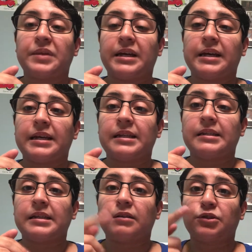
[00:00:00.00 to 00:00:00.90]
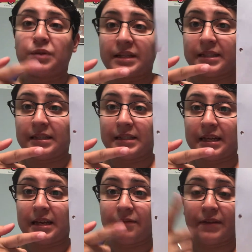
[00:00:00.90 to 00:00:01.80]
is I'll do this
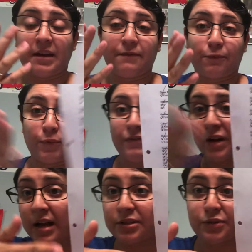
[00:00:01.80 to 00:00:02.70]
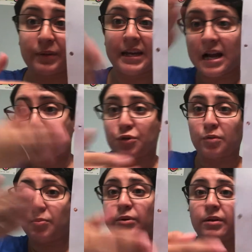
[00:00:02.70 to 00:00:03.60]
instead. If we've gotten to a
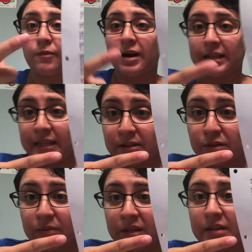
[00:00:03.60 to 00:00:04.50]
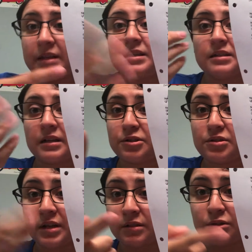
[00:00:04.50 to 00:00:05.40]
natural point where I need to do one of these,
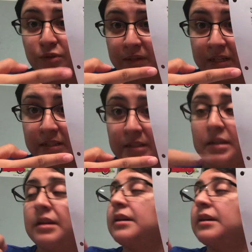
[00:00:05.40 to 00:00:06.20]
I'll do this.